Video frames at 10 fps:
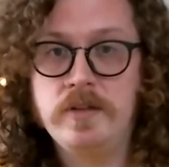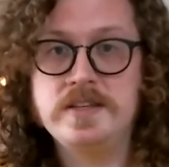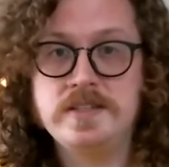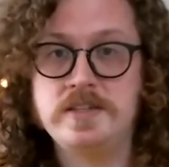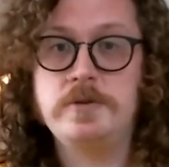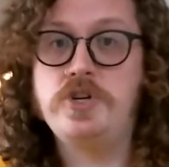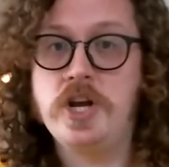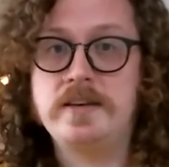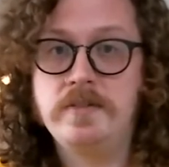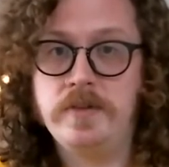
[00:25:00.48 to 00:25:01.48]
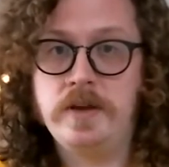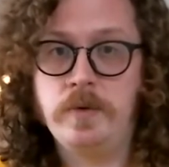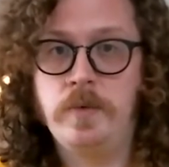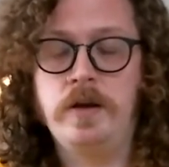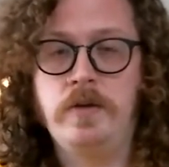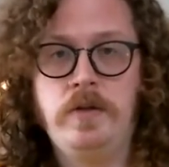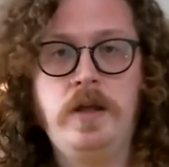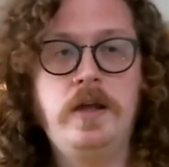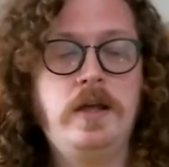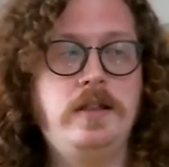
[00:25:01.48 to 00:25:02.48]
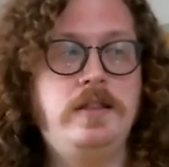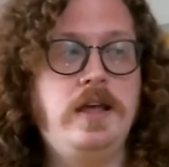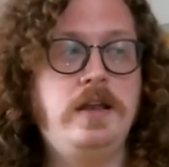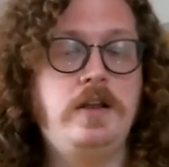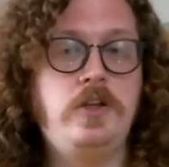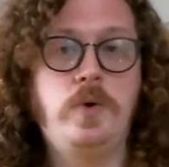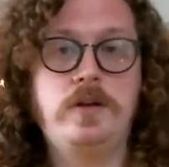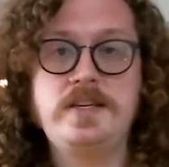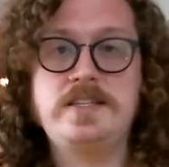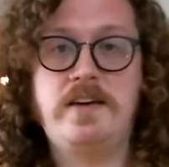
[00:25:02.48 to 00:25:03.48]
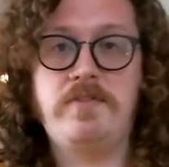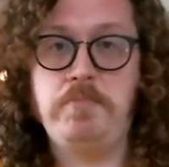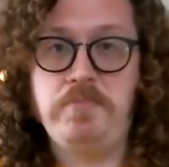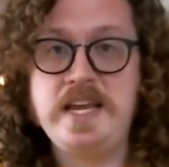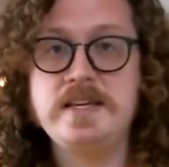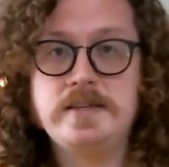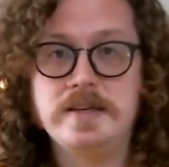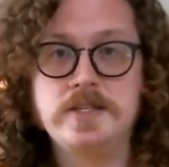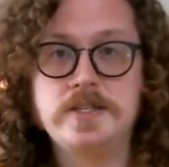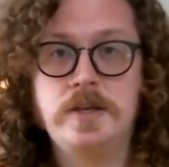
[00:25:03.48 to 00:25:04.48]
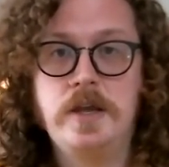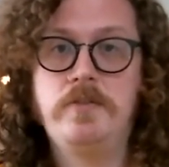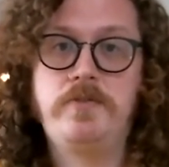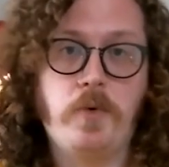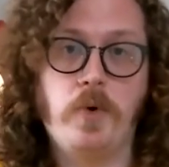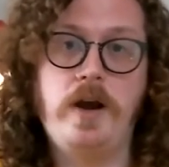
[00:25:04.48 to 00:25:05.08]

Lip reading: this is subjectively real, then you at least have a basis for